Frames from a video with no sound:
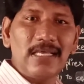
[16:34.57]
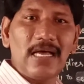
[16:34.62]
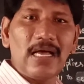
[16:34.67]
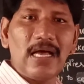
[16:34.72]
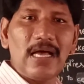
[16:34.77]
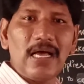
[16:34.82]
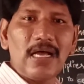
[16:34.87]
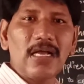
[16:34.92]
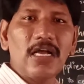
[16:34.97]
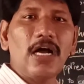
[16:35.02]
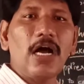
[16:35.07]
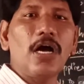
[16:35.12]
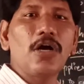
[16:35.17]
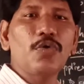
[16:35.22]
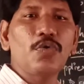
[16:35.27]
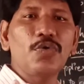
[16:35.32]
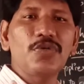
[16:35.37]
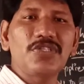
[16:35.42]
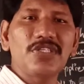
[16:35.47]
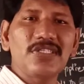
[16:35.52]

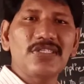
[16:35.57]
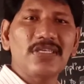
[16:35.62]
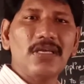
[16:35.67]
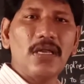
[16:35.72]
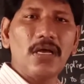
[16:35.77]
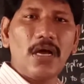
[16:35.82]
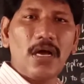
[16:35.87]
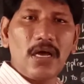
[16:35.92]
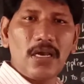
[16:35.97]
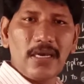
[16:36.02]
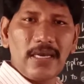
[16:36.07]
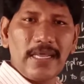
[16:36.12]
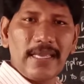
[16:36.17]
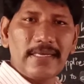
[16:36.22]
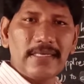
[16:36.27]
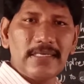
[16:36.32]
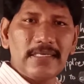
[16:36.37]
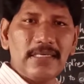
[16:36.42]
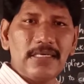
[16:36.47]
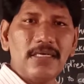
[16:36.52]
cockroaches
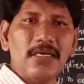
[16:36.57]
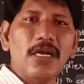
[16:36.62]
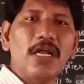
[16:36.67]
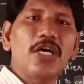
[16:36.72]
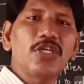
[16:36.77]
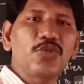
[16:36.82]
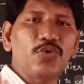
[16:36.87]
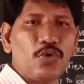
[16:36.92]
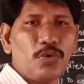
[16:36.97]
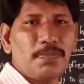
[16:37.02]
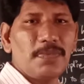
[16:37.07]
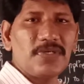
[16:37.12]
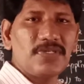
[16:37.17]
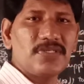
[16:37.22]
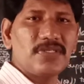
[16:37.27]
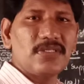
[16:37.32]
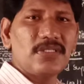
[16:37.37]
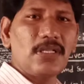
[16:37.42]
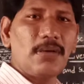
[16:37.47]
like grasshoppers.